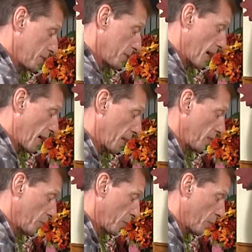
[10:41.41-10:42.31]
need to add a
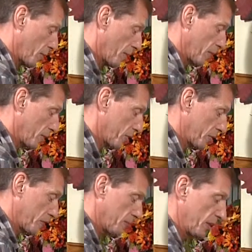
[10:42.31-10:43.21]
little bit more powdered
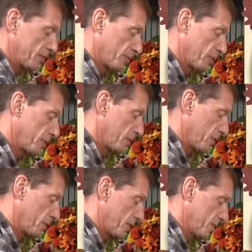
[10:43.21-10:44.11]
sugar and vice versa.
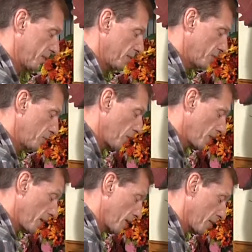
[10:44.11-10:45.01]
If it's still too
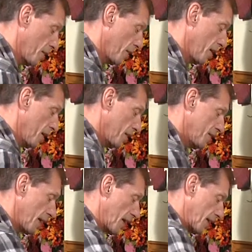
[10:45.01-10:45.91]
thick, just
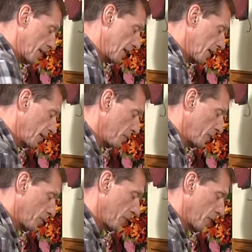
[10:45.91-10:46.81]
add a little
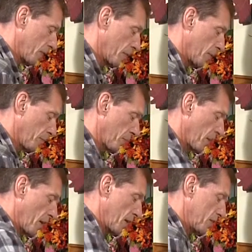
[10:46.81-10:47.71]
bit of water.
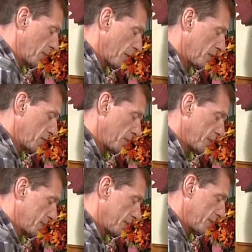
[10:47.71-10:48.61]
So you want to do
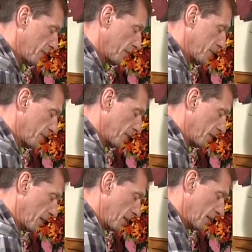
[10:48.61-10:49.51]
this,
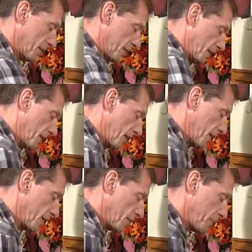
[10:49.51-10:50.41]
a
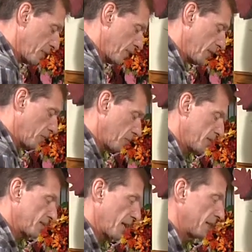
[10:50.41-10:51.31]
little bit of
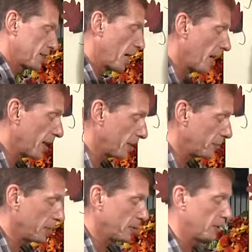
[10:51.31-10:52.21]
increments at a
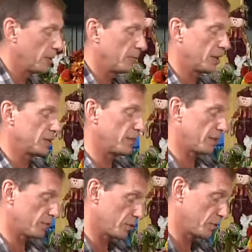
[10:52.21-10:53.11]
time, because if you
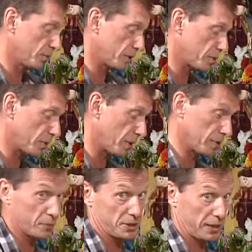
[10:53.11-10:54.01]
have too much
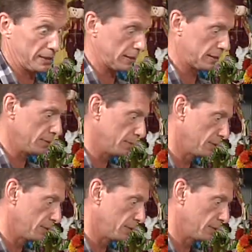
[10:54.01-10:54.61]
water, which I did,